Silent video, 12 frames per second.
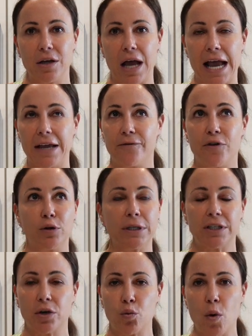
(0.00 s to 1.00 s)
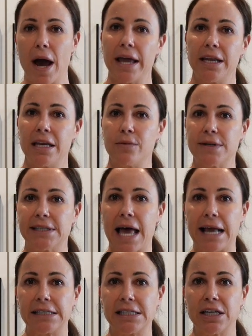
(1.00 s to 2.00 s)
I've only done one and it was
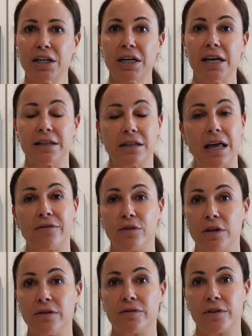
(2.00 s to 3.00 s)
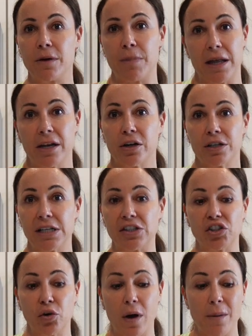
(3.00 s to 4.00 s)
last year and the level of competitors that
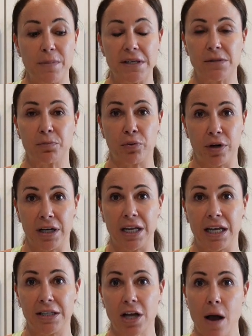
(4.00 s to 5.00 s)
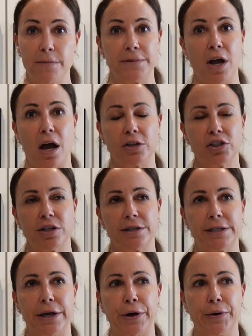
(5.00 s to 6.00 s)
show up is pretty top notch. And
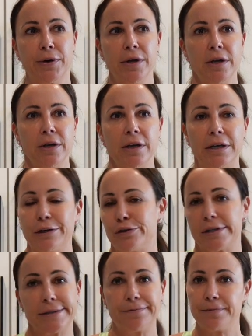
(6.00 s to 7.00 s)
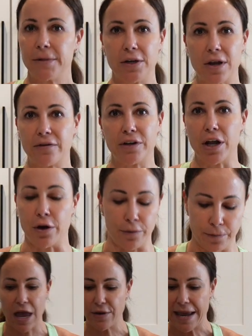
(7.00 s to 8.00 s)
so you just, you never
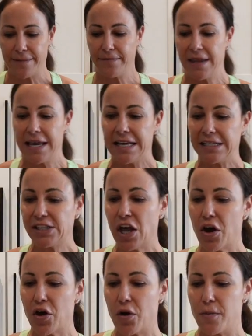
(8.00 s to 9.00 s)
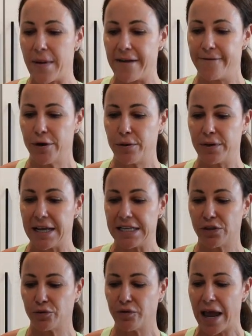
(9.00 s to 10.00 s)
know. Okay. So my food
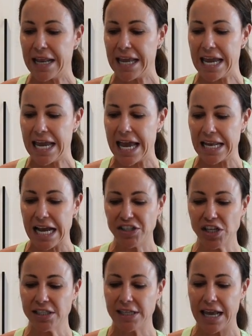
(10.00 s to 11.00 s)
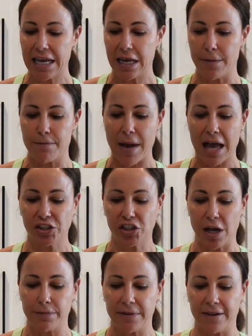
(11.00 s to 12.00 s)
is ready and I just like mash
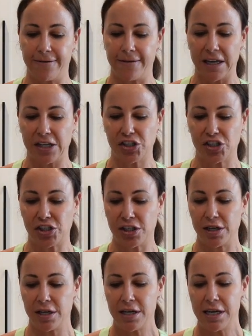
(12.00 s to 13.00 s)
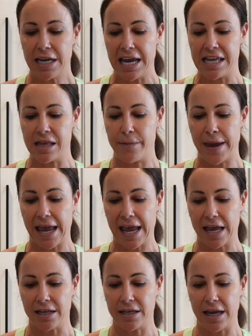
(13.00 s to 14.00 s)
up the fish in the
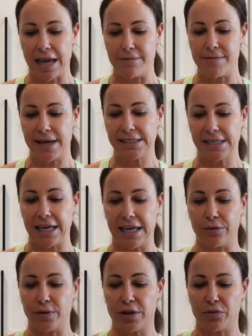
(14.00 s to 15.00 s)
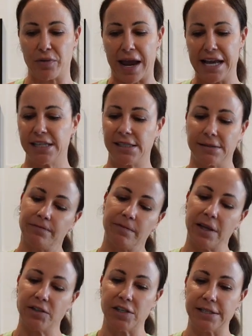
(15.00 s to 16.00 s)
pan and mix it in with the rice
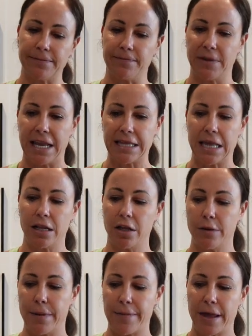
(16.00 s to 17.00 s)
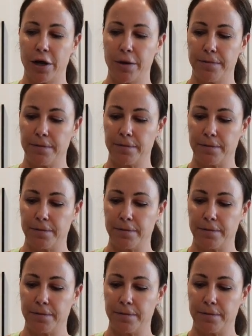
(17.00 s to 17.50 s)
and just like that a little bit better